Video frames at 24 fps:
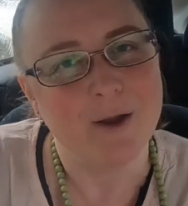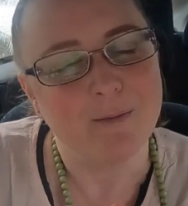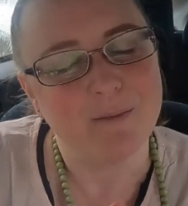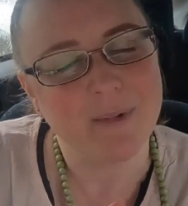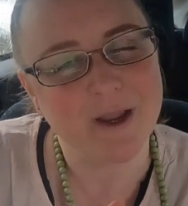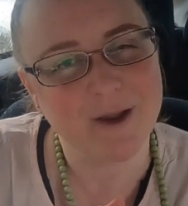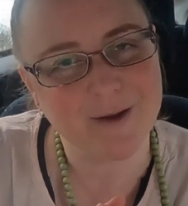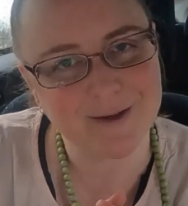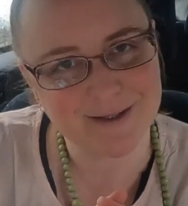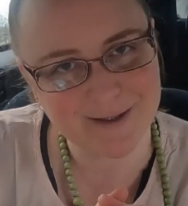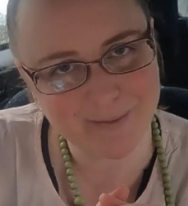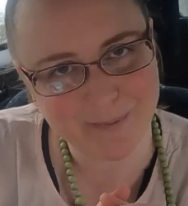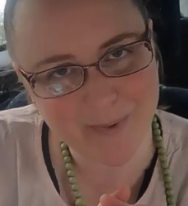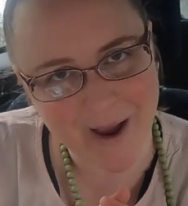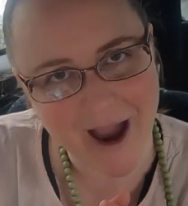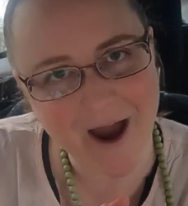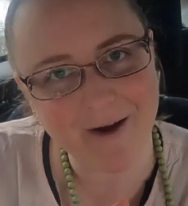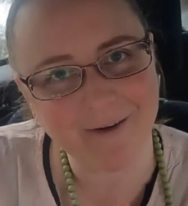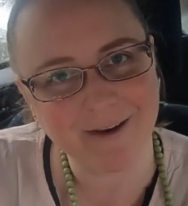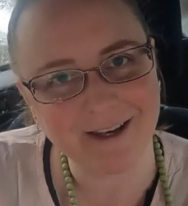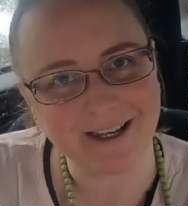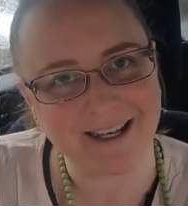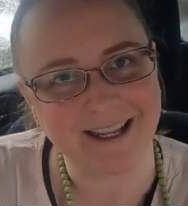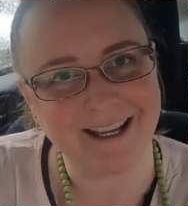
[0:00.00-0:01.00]
Because
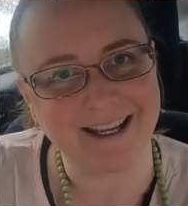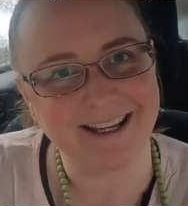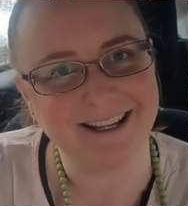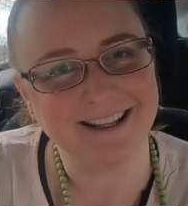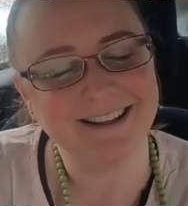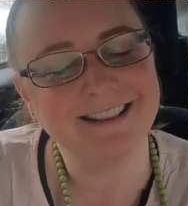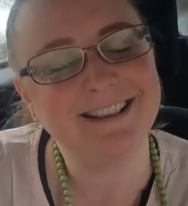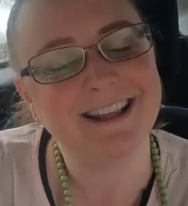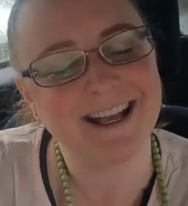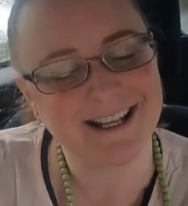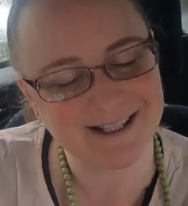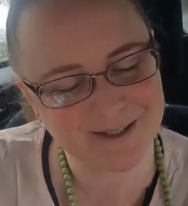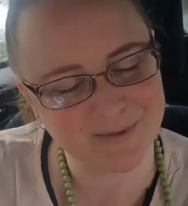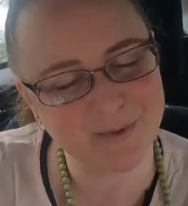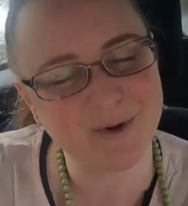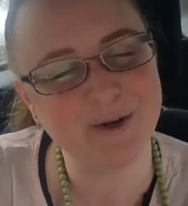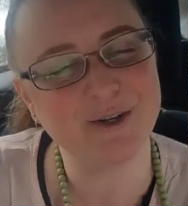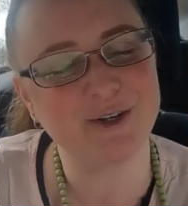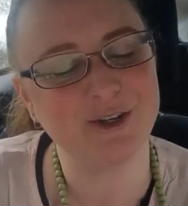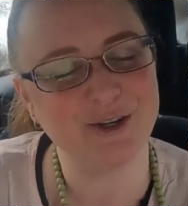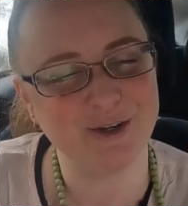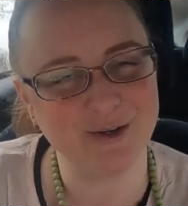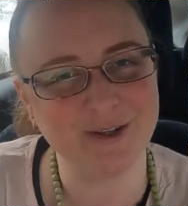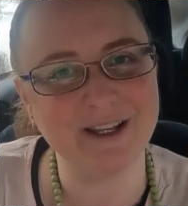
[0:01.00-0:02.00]
apparently that's
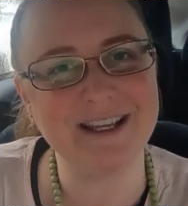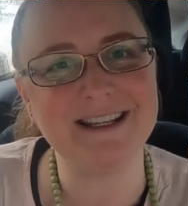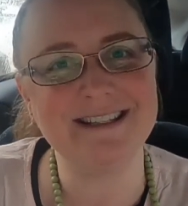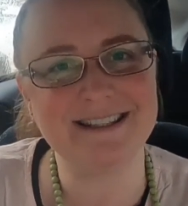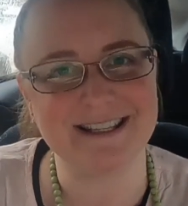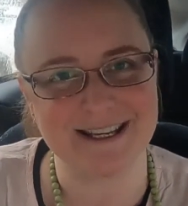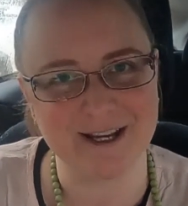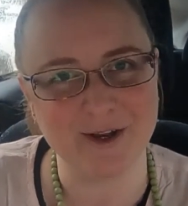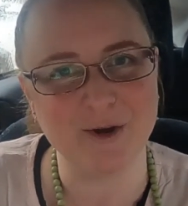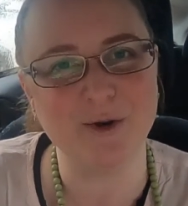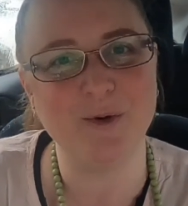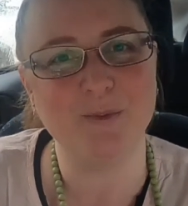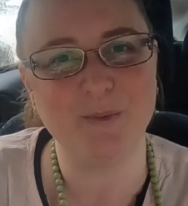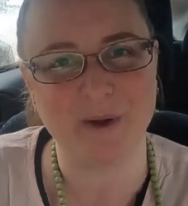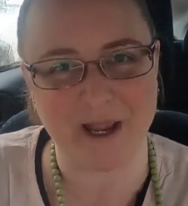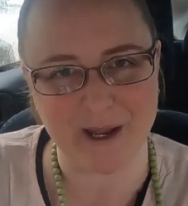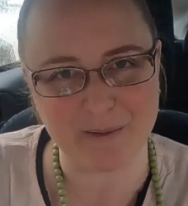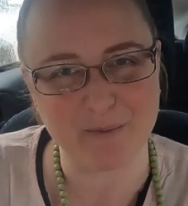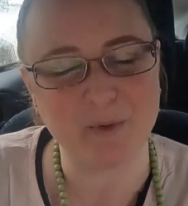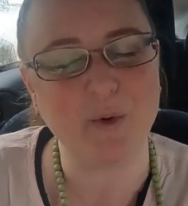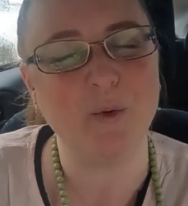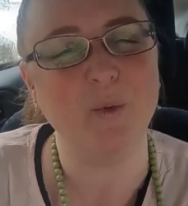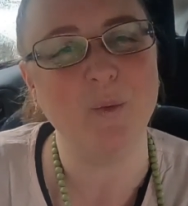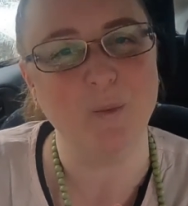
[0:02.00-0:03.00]
what newly single
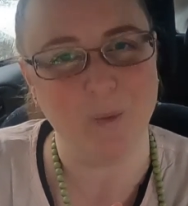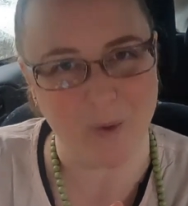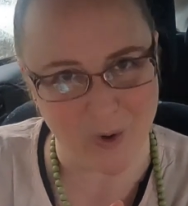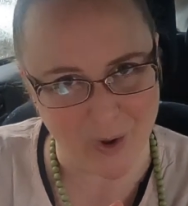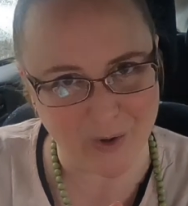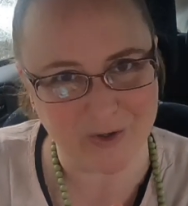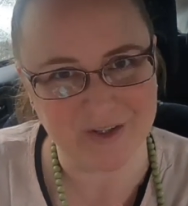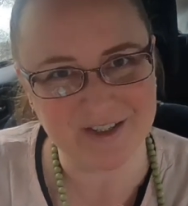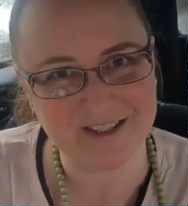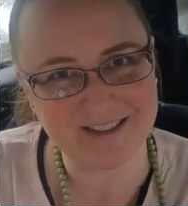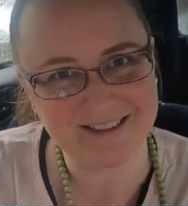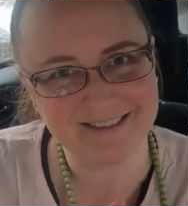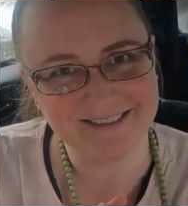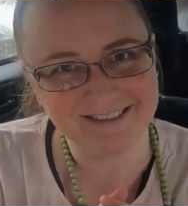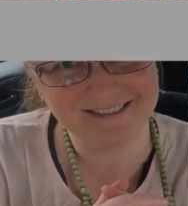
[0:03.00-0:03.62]
people want.